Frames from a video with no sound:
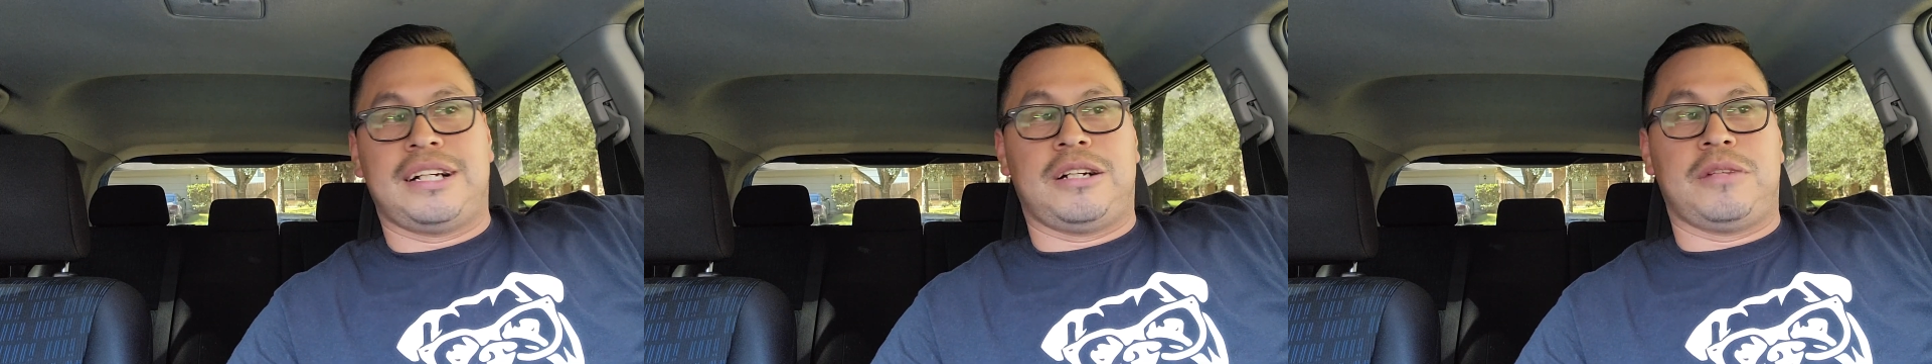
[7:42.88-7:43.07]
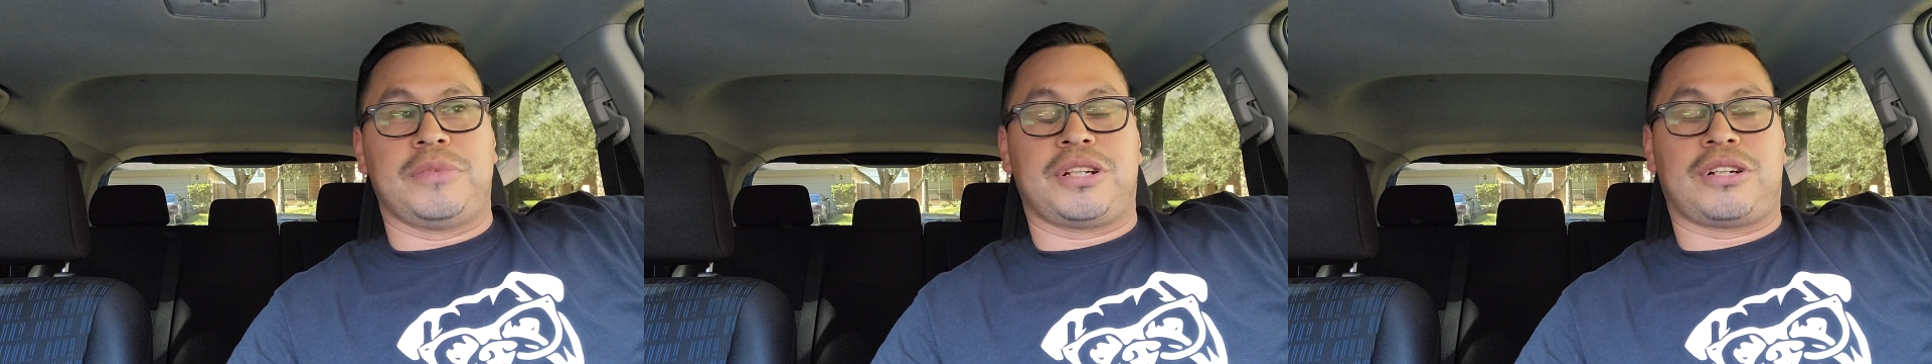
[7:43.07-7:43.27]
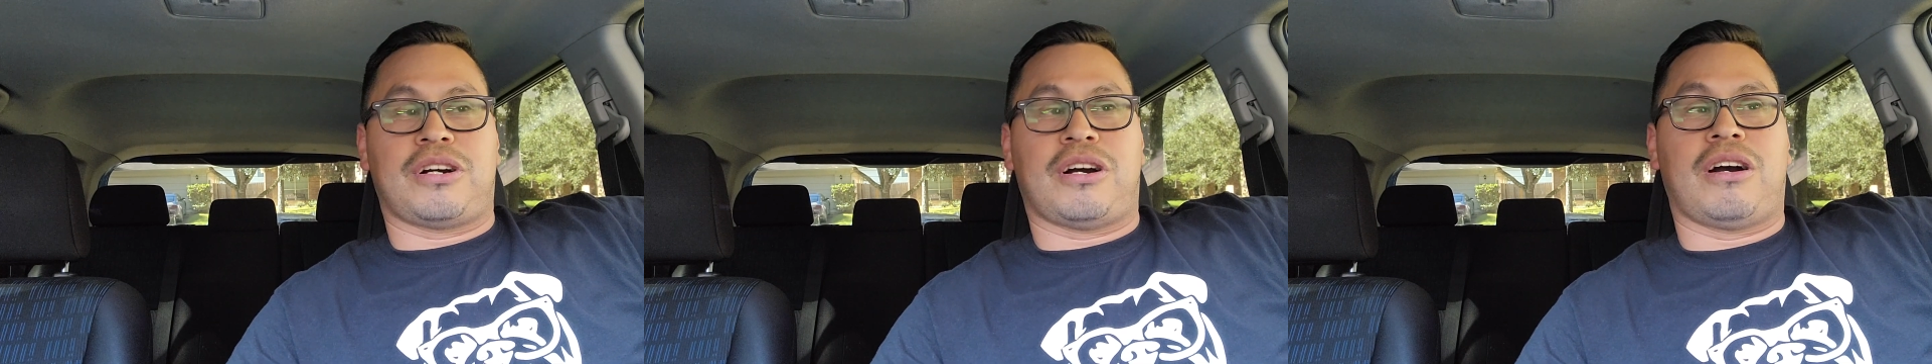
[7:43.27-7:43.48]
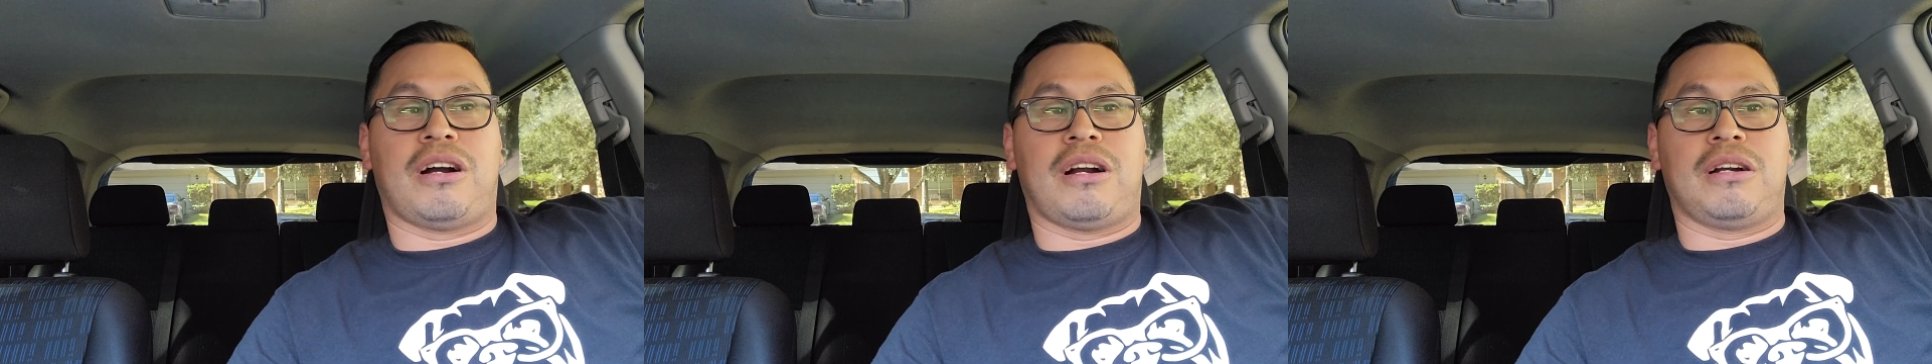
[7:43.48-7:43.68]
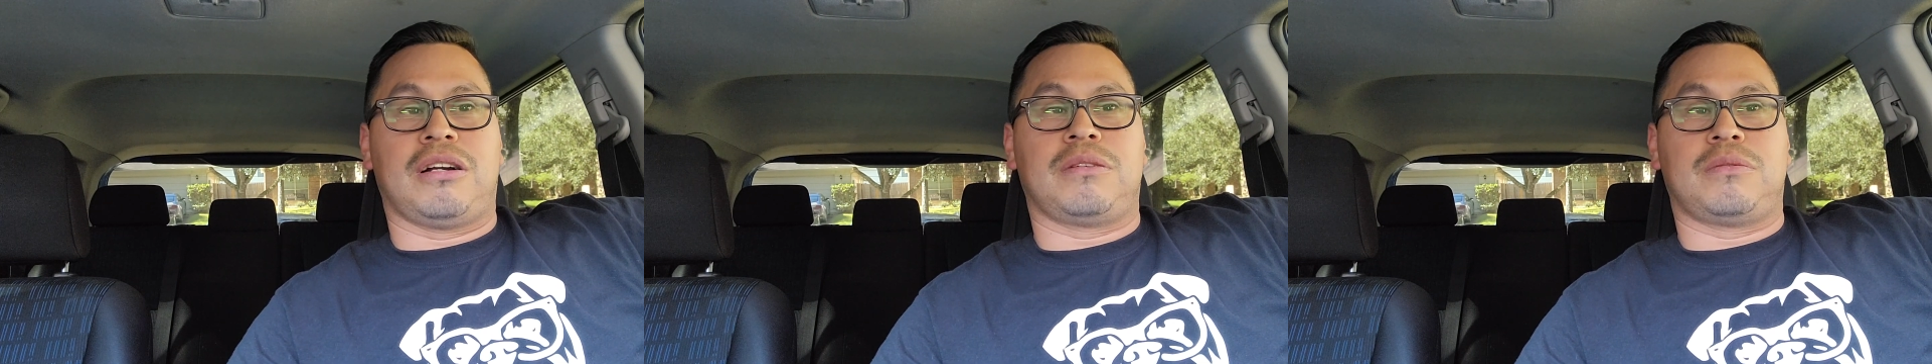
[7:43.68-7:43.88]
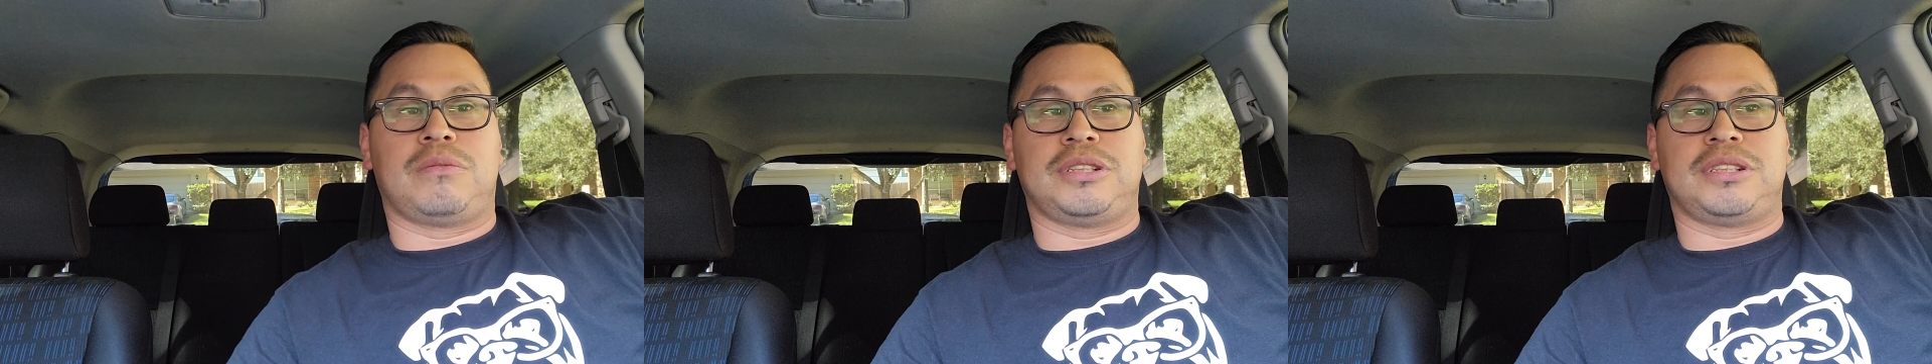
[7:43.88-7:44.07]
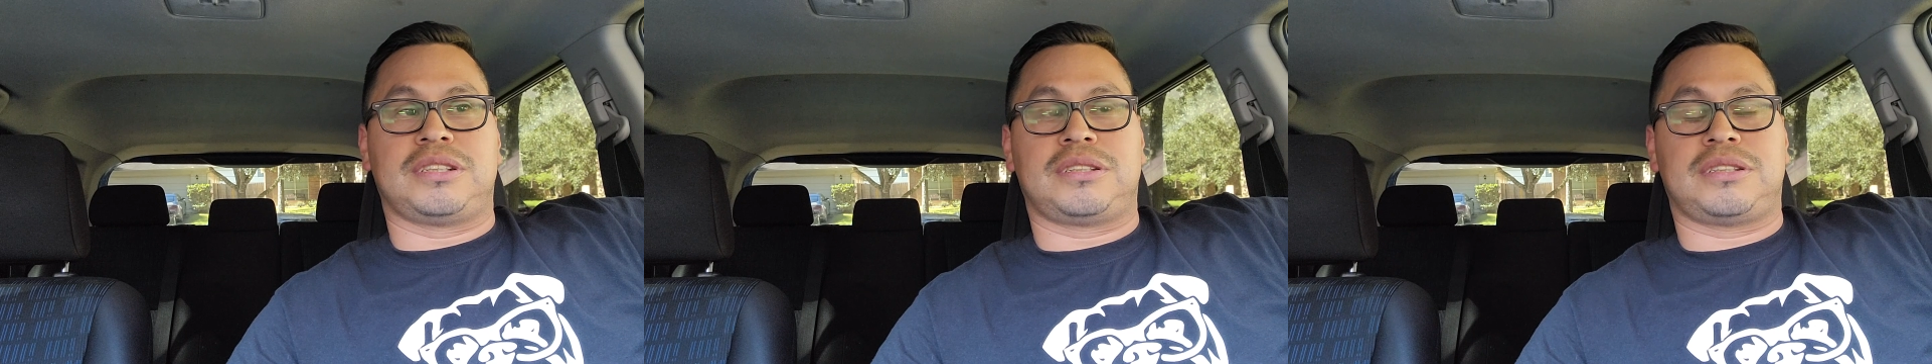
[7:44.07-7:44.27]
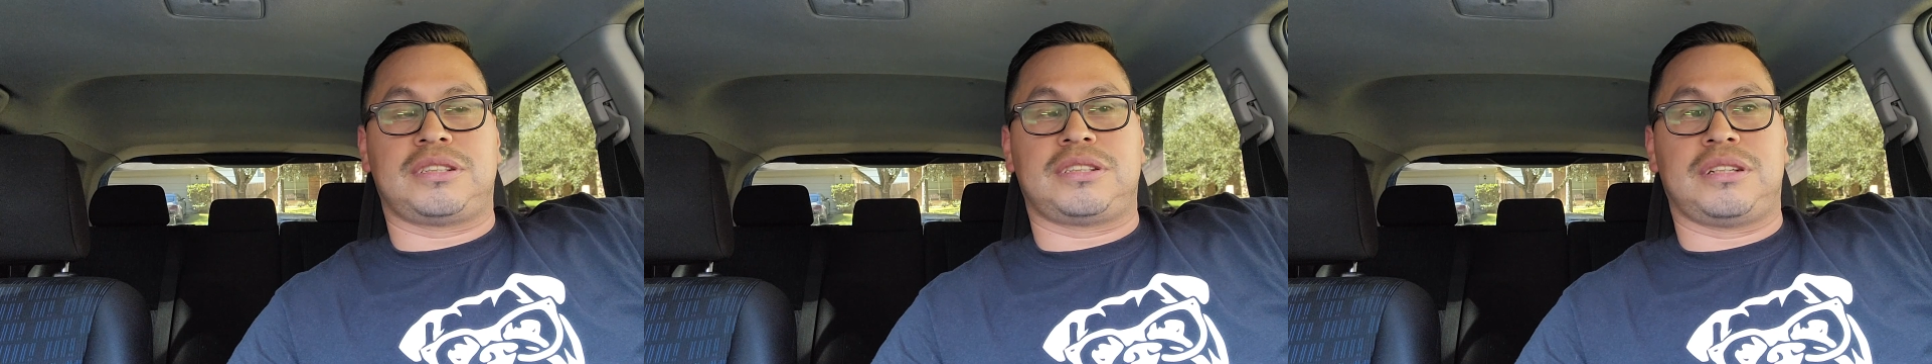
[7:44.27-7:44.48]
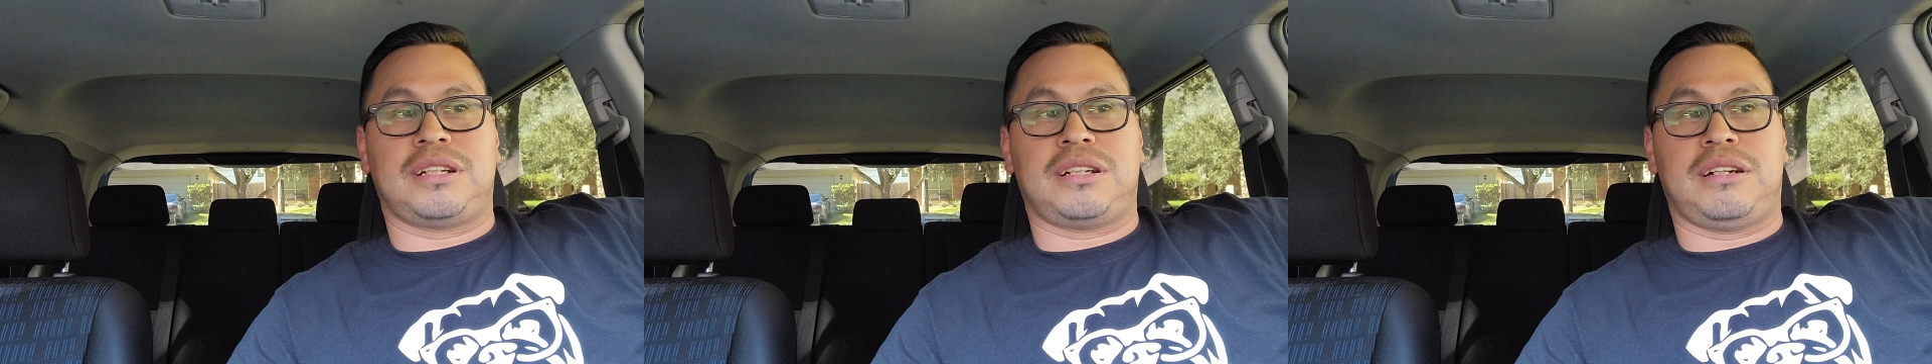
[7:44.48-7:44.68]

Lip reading: The car was